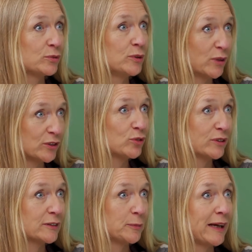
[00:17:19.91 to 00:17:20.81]
We want to
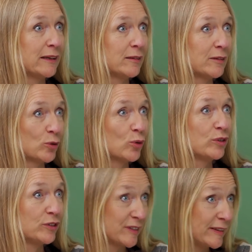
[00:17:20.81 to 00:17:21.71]
expand and grow
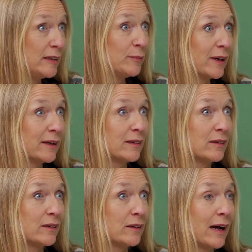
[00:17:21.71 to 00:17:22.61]
the team, and
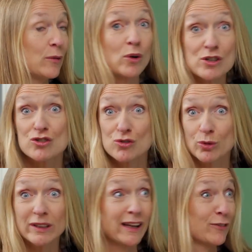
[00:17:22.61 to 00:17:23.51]
I was
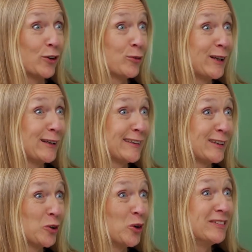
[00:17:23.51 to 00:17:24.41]
doing that very well, and
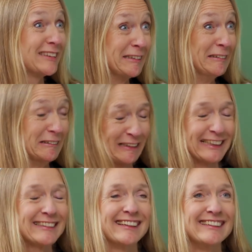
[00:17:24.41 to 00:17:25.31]
then COVID
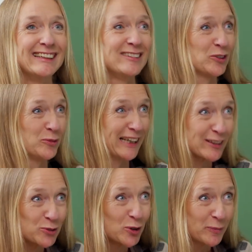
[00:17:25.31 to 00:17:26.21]
hit, and then so we had
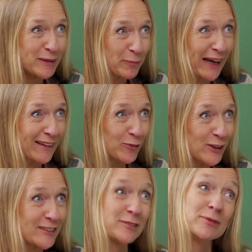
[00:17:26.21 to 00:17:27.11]
to go a bit
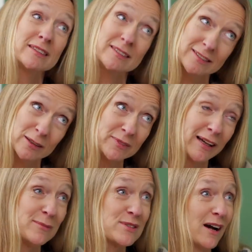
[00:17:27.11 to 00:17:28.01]
backward, which is
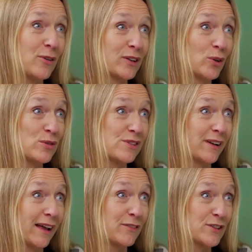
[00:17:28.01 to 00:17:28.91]
sometimes how it goes in
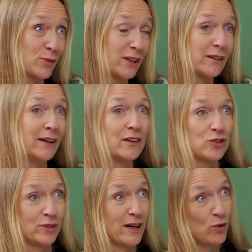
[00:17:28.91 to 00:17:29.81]
life as well.
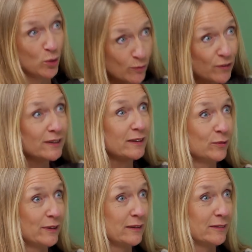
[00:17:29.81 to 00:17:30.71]
So now hopefully
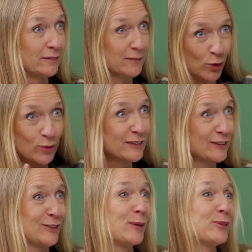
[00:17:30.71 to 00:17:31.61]
when all this
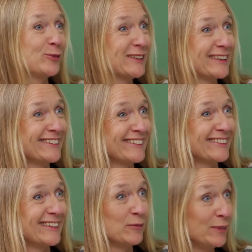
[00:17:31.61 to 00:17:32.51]
stops, we can
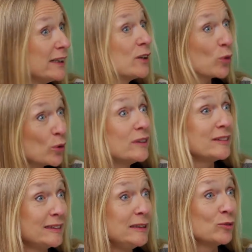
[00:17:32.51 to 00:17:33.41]
really grow the
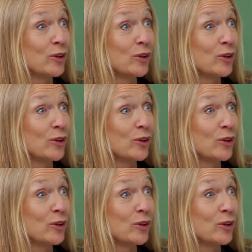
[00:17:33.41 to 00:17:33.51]
team.